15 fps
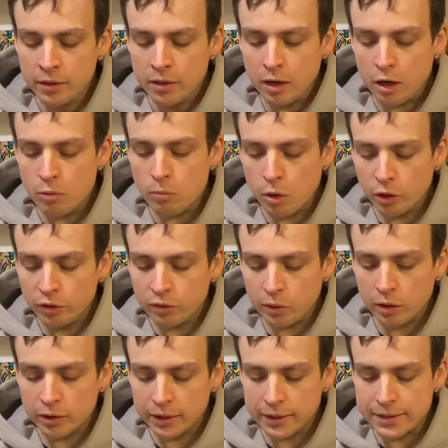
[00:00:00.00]
I'll most
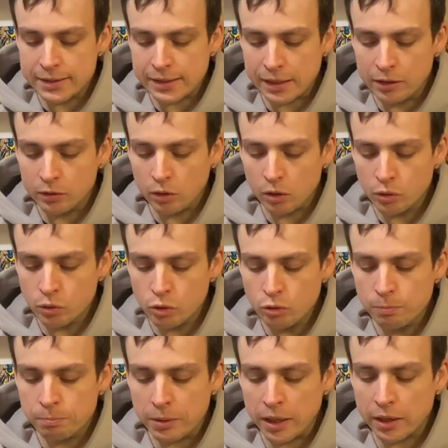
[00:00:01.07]
likely stay local,
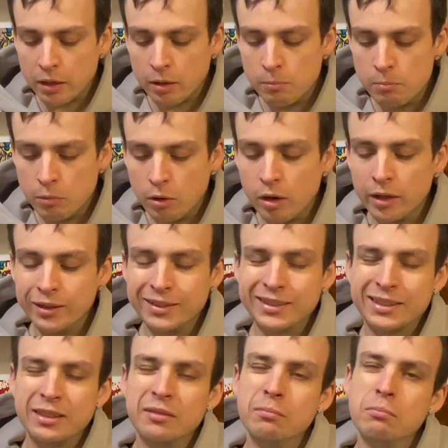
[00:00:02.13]
but I
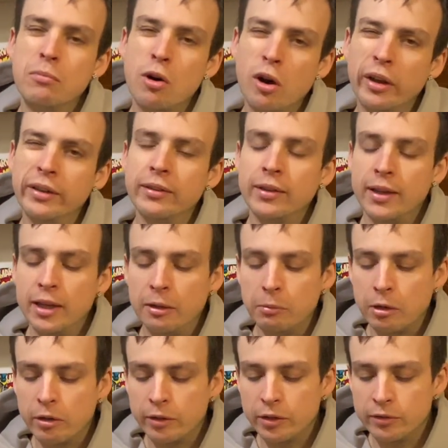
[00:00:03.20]
might end up
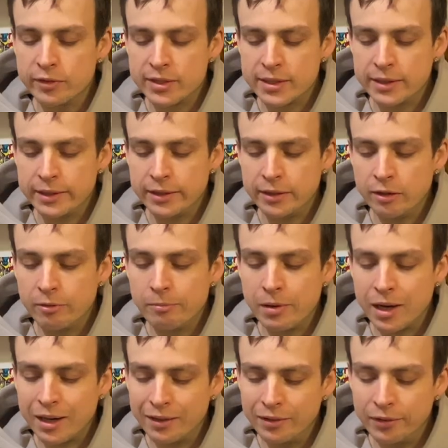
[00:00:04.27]
going to the city. I'm
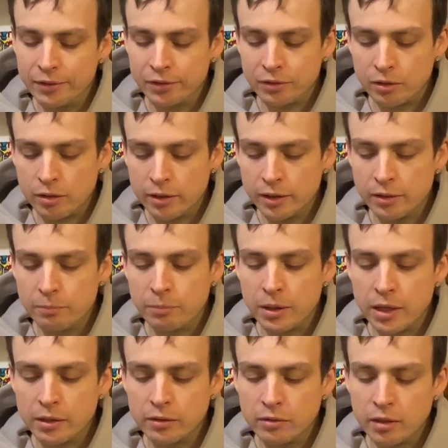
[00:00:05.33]
undecided,
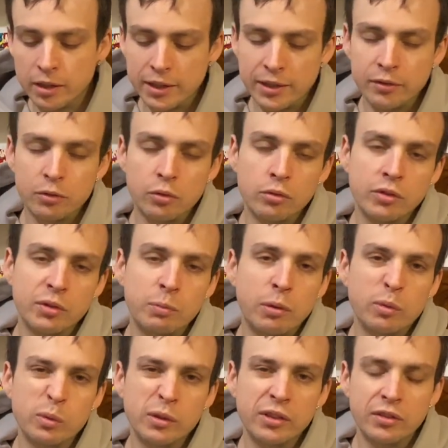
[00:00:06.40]
but I guess I'll
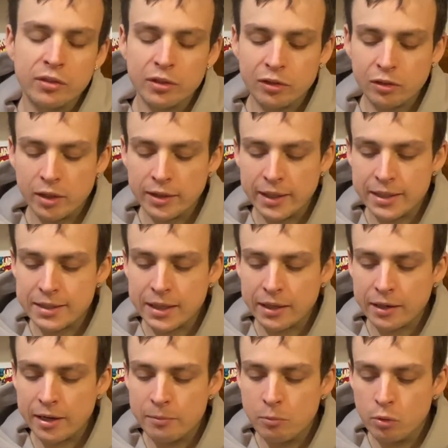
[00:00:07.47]
probably just decide that
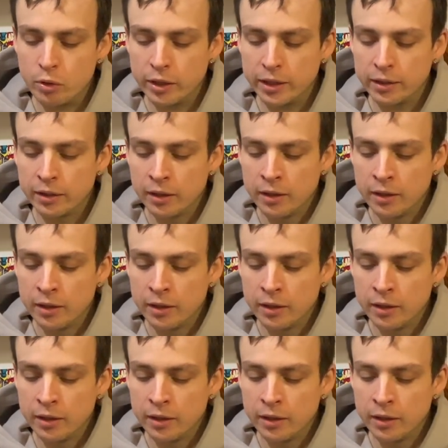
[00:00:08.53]
Saturday morning,